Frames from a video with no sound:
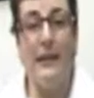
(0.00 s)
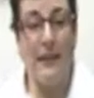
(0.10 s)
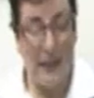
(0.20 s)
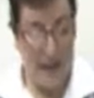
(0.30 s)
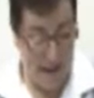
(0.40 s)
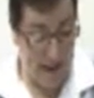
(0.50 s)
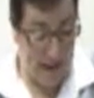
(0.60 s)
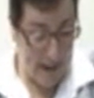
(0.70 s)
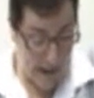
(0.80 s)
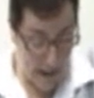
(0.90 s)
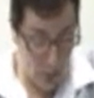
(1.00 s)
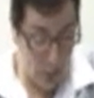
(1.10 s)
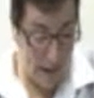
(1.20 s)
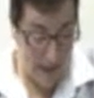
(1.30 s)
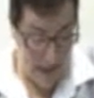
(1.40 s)
city in
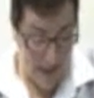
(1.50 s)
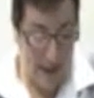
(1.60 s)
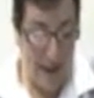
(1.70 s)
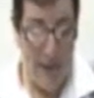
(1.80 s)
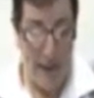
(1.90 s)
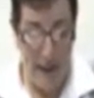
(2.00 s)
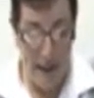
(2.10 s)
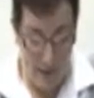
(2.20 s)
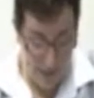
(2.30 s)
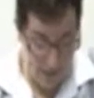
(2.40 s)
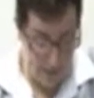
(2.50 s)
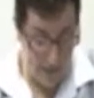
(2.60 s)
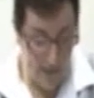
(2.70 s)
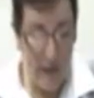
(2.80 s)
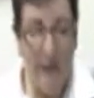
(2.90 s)
which they're in,
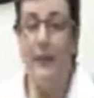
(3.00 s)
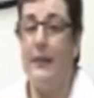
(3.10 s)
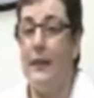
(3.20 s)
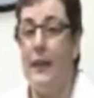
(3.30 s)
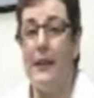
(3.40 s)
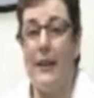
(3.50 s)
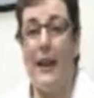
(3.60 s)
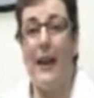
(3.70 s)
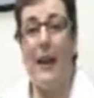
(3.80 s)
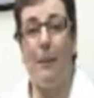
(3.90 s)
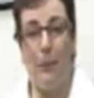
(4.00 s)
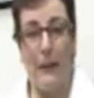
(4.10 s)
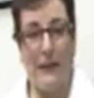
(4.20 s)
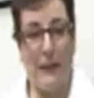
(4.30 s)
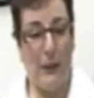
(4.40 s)
the date and
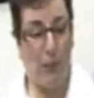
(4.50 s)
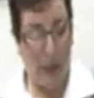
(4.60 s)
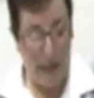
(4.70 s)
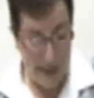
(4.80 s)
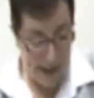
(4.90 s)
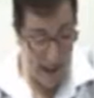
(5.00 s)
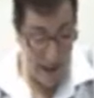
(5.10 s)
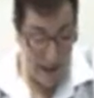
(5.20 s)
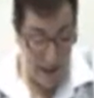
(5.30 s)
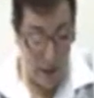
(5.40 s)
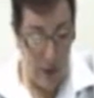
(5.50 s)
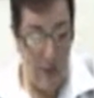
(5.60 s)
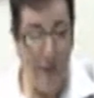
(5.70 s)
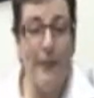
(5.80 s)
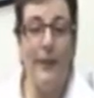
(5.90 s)
month you worked there. So
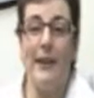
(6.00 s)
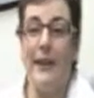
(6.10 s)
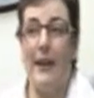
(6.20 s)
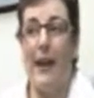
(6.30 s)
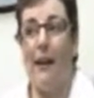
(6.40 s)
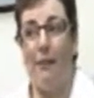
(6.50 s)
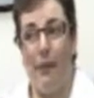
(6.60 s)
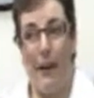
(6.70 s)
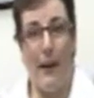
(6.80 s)
you'd have